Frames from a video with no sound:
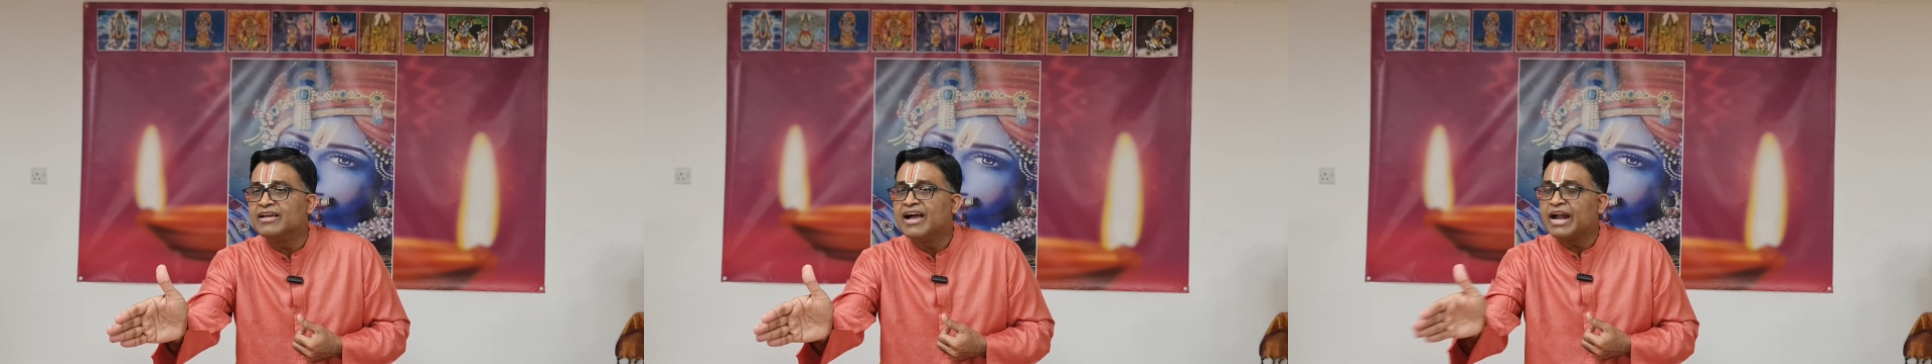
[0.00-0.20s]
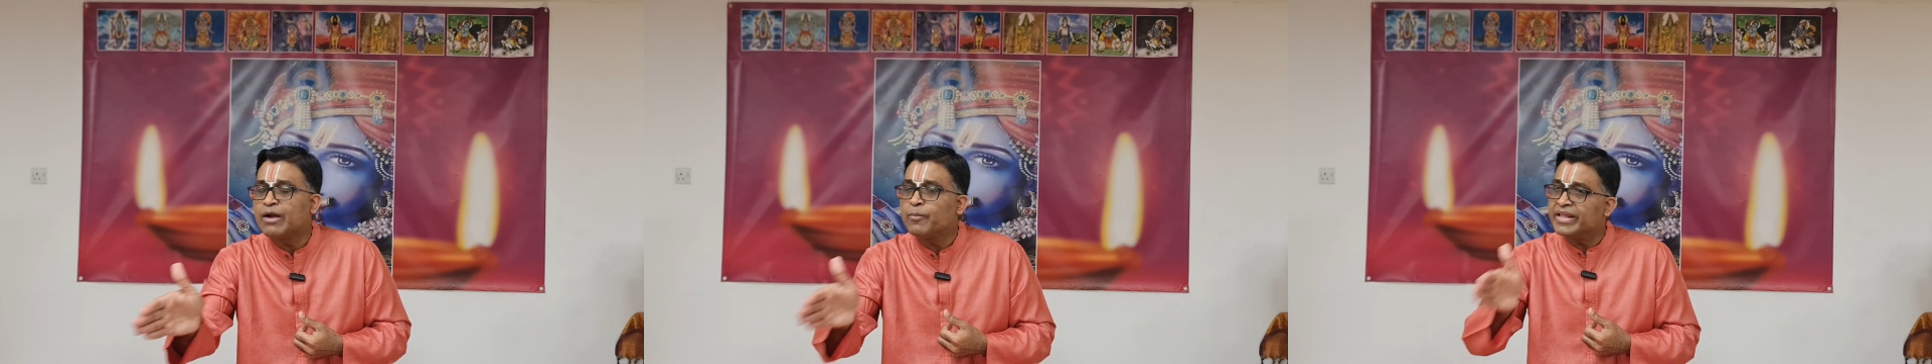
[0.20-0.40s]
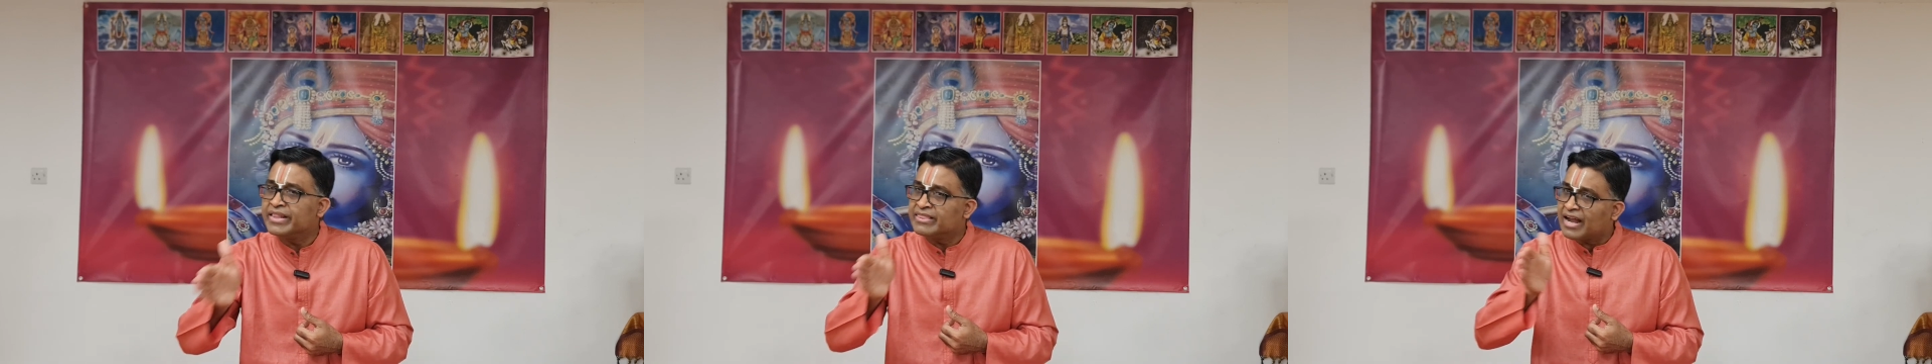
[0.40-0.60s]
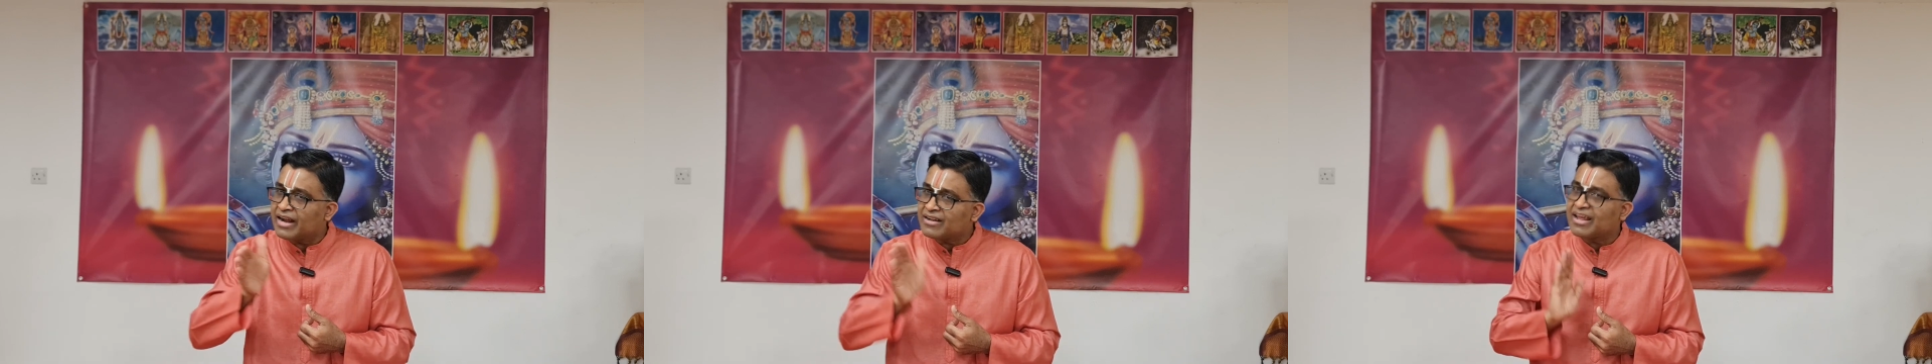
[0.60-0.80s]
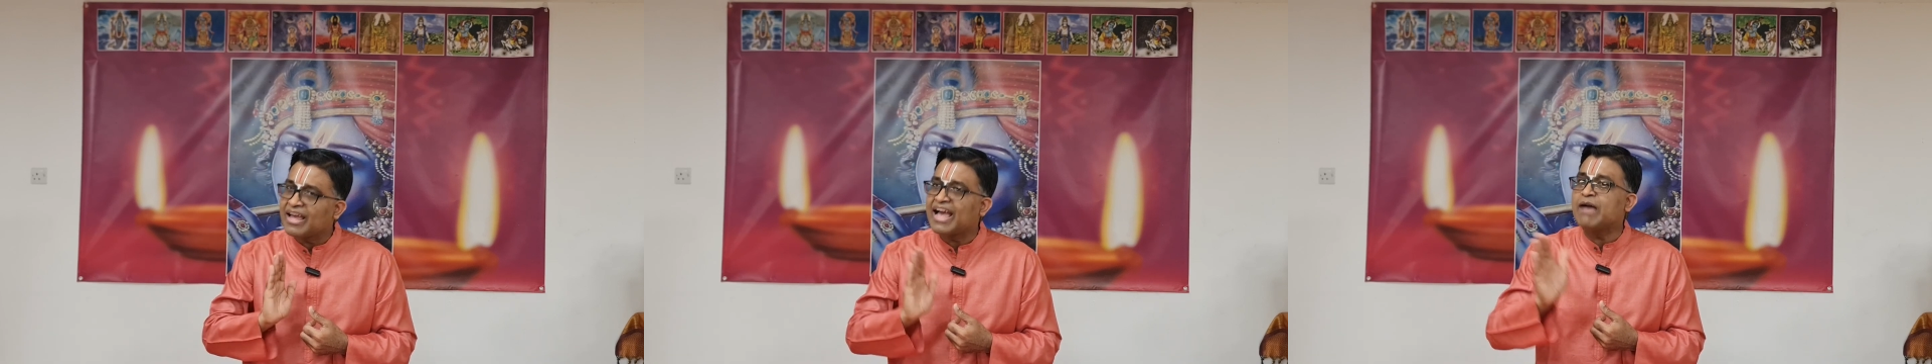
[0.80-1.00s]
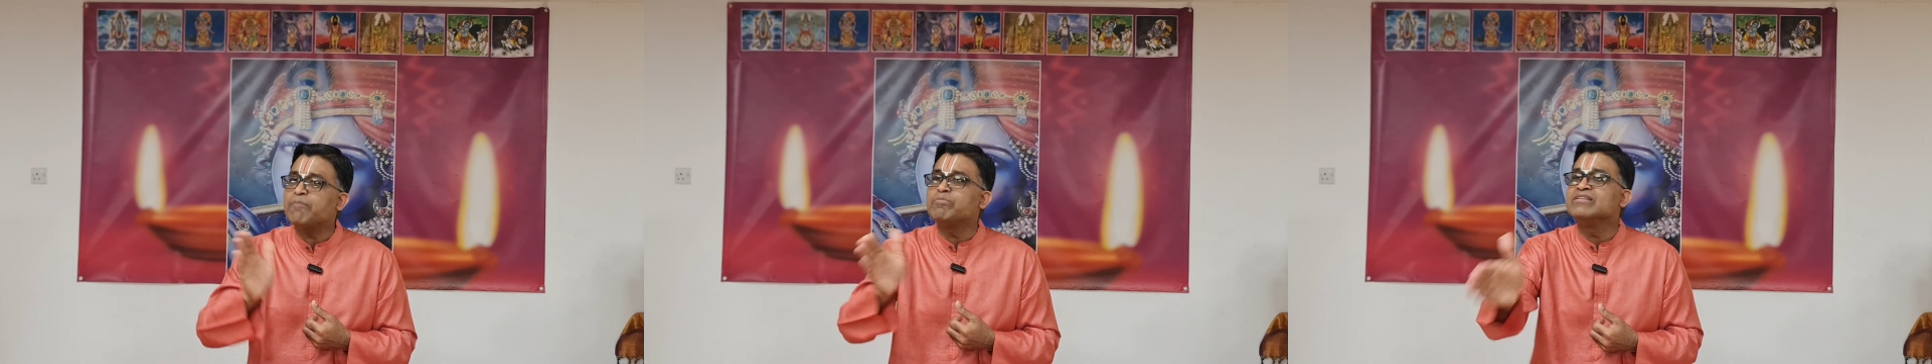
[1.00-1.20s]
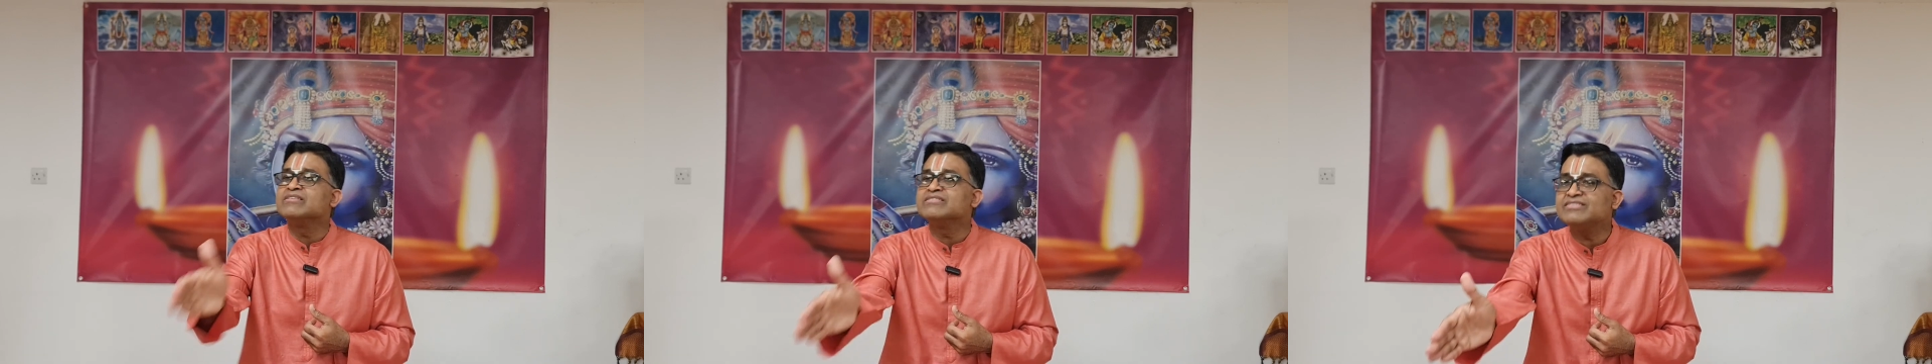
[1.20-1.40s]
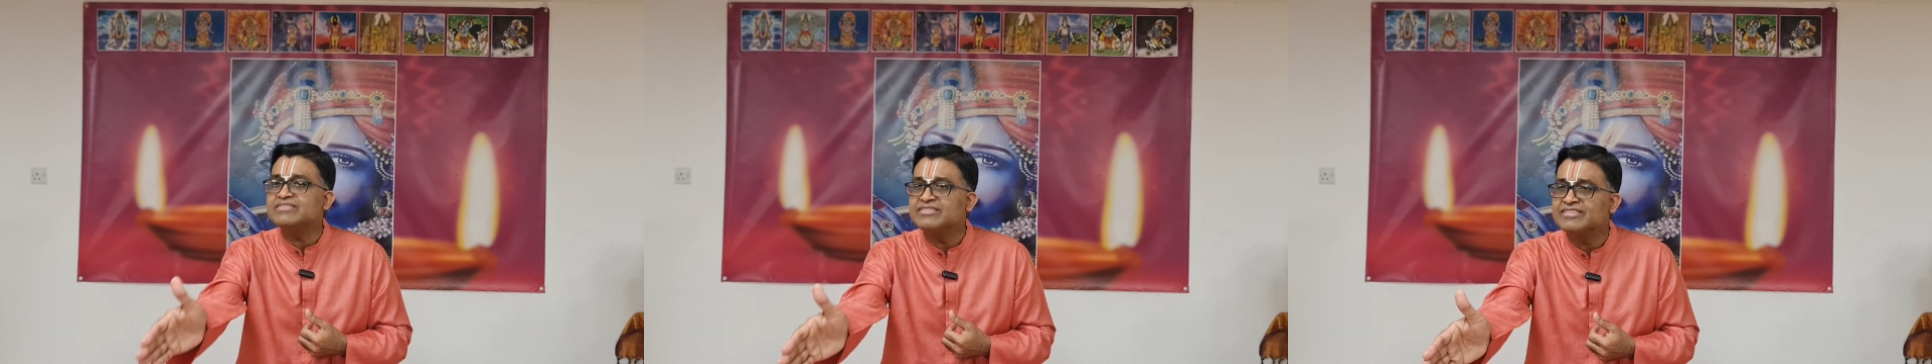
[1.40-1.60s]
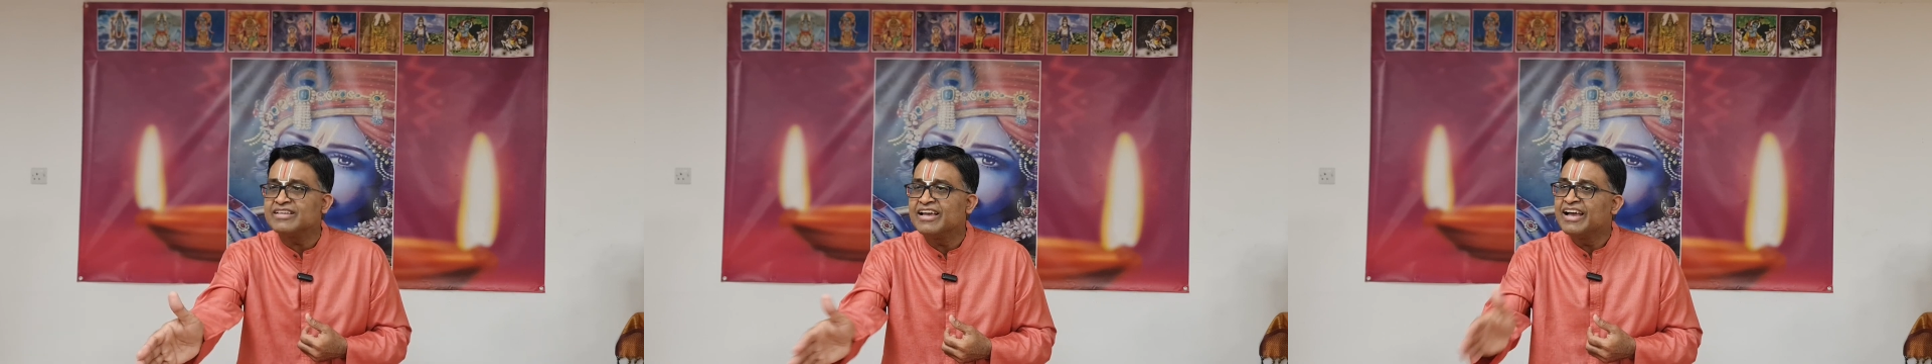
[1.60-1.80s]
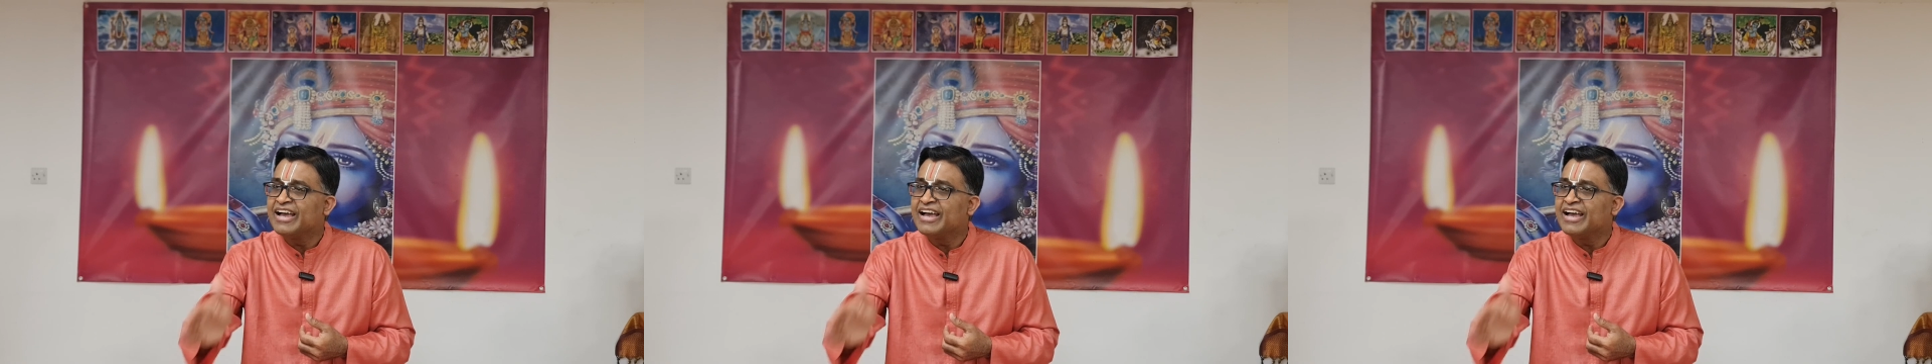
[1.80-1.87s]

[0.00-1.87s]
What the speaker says: And when that happens,